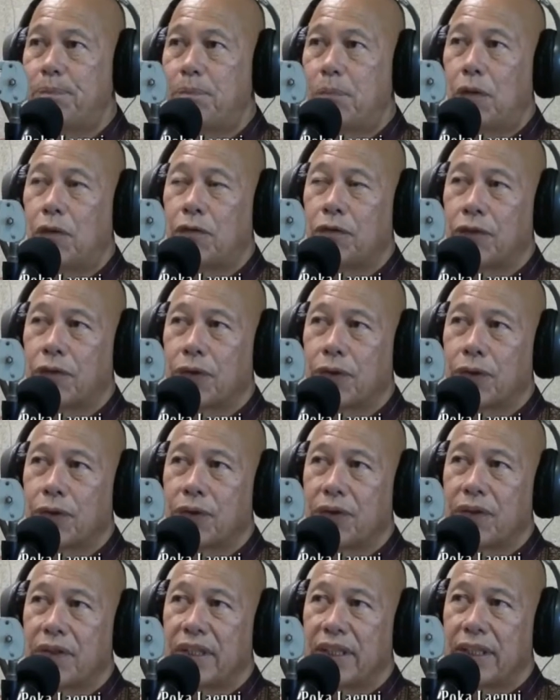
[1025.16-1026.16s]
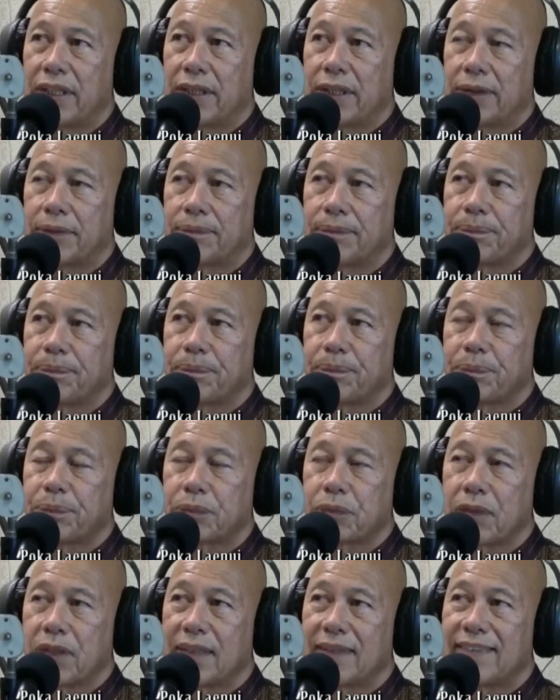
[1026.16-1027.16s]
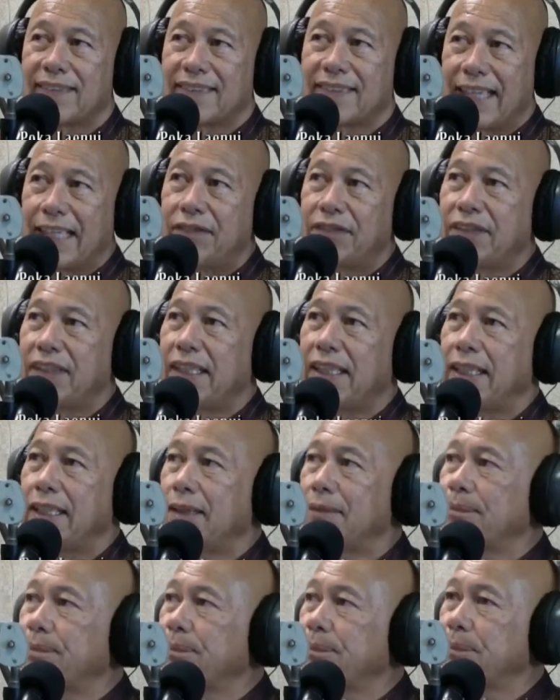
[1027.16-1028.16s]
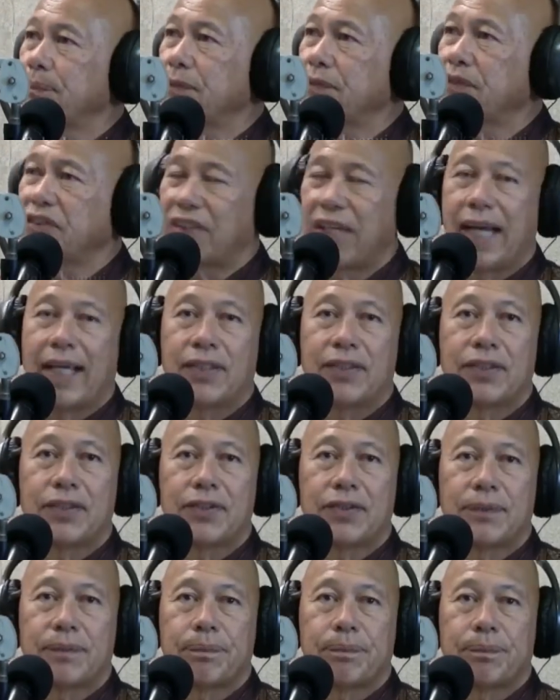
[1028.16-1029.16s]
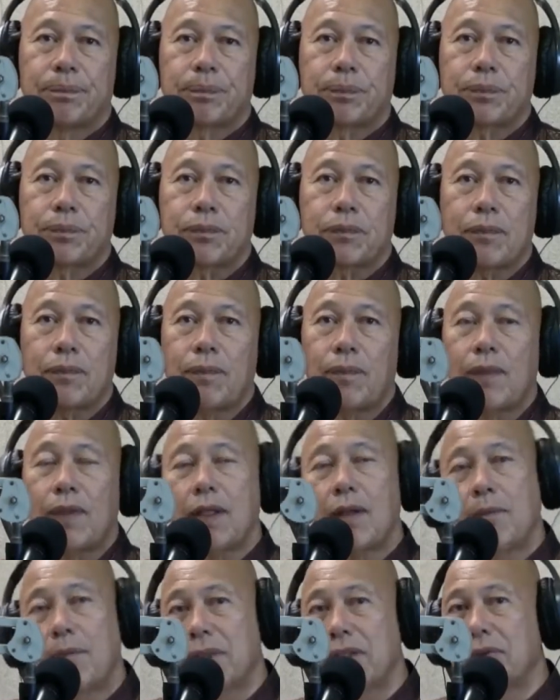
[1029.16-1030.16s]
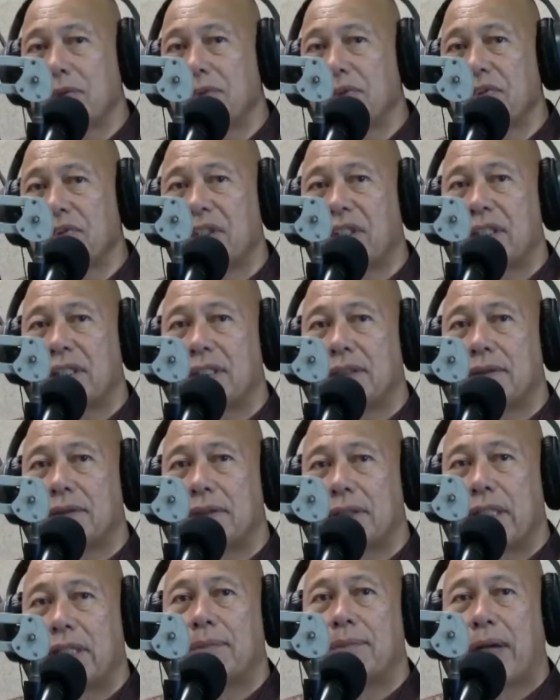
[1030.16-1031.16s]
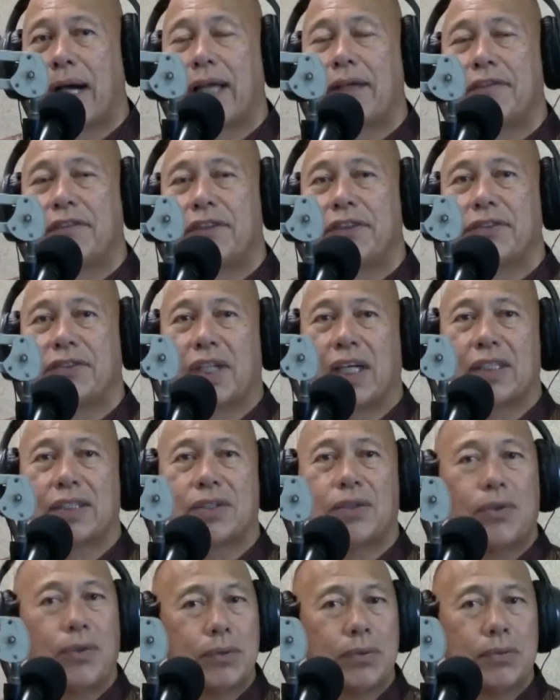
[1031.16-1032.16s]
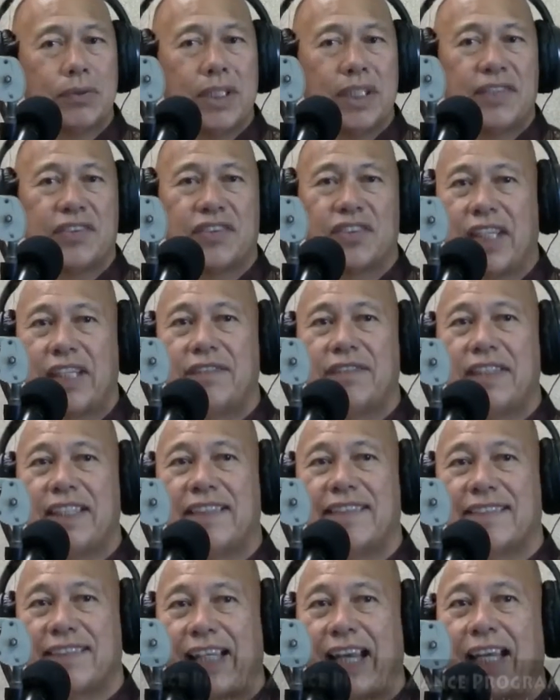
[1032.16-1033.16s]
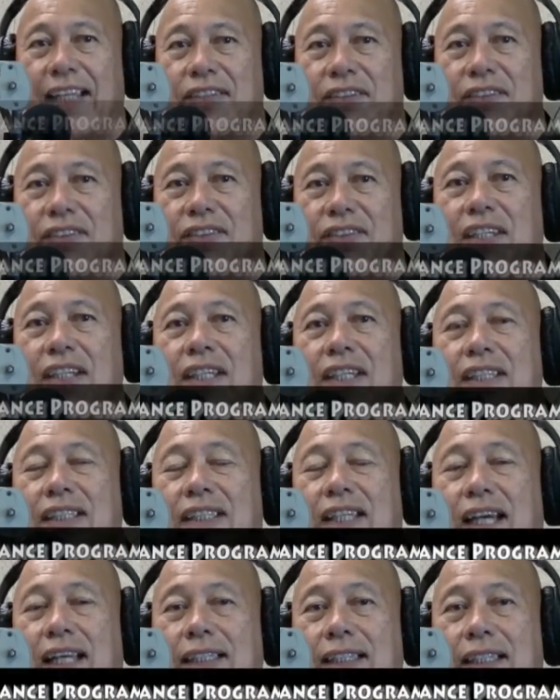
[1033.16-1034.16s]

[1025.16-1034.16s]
for their safety standards, but those are, in my view, not the only safety standards that